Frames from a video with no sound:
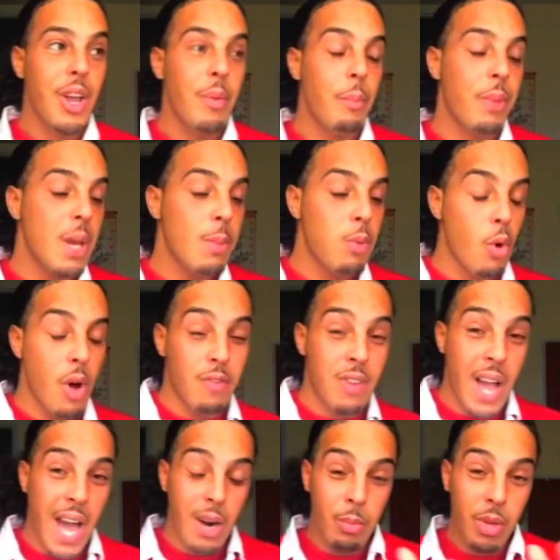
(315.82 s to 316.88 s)
People have
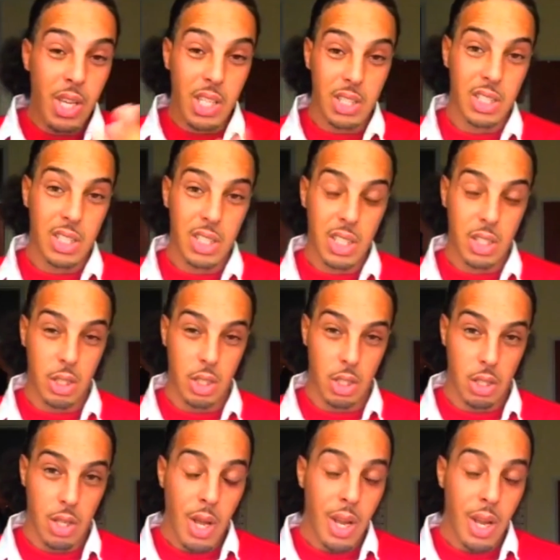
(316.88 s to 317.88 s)
gotta be consistent.